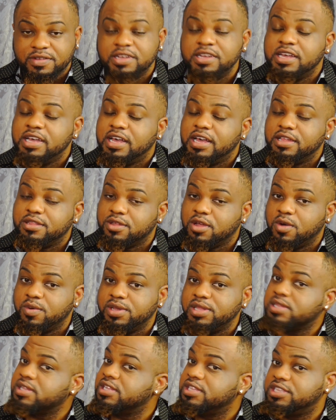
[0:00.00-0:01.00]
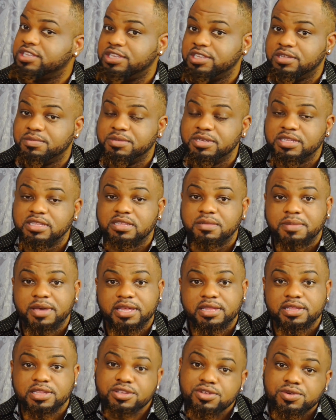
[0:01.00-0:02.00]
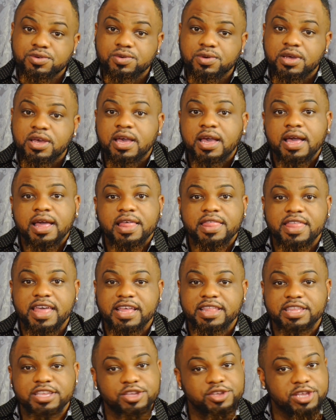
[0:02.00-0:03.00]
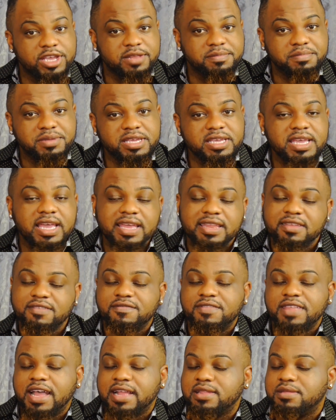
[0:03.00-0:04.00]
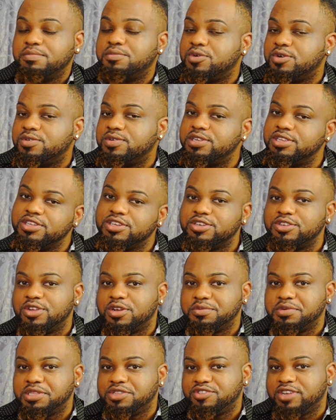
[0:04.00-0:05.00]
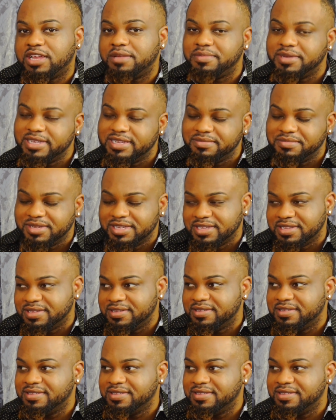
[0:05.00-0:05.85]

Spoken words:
As always, continue being the best you that you can be. And if that's boring, you can always try being me.